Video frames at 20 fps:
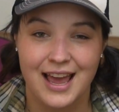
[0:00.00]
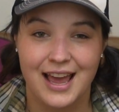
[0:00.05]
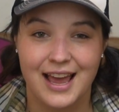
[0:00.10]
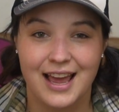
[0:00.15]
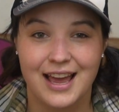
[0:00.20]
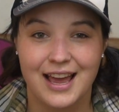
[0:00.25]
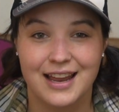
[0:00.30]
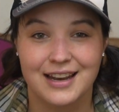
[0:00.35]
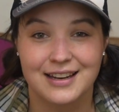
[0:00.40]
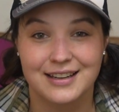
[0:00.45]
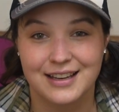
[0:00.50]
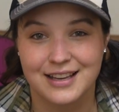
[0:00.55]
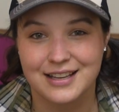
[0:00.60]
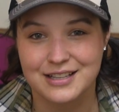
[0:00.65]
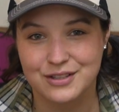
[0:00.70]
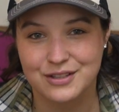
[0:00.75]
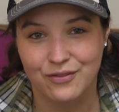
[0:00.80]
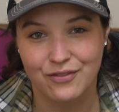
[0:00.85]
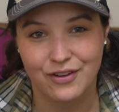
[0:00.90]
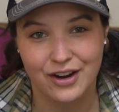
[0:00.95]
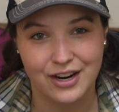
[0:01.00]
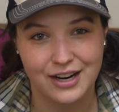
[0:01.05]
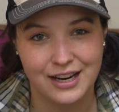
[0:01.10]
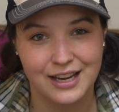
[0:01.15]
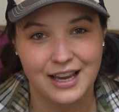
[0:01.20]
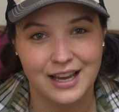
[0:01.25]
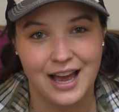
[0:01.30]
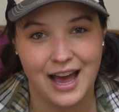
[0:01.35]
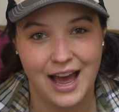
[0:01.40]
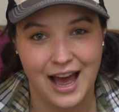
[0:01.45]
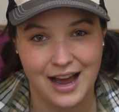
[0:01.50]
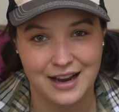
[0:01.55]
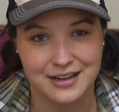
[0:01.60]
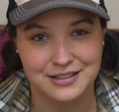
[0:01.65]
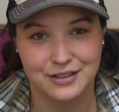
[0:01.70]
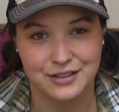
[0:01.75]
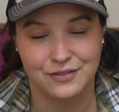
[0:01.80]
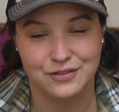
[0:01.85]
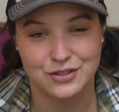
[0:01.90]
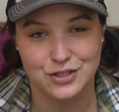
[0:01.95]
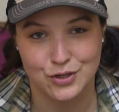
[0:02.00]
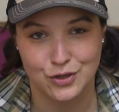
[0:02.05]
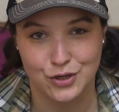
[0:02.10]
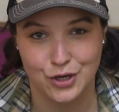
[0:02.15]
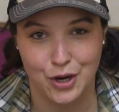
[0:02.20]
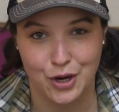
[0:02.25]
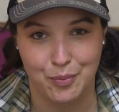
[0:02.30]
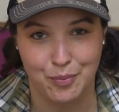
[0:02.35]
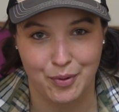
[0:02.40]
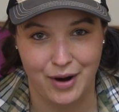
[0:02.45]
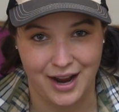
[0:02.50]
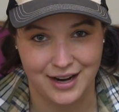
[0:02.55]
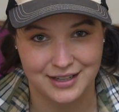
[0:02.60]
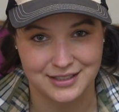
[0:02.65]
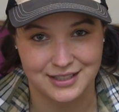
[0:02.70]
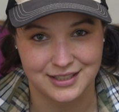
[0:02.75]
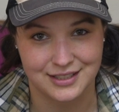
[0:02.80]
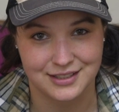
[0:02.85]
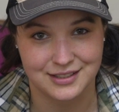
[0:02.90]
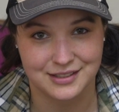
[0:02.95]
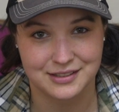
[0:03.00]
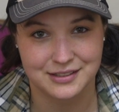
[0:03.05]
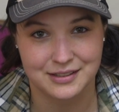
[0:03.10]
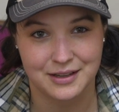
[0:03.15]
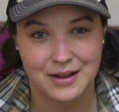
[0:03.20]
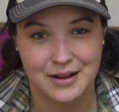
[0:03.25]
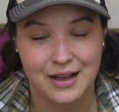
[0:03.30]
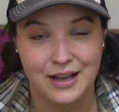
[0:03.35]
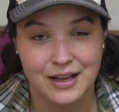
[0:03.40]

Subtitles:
and he's a very active studio practice.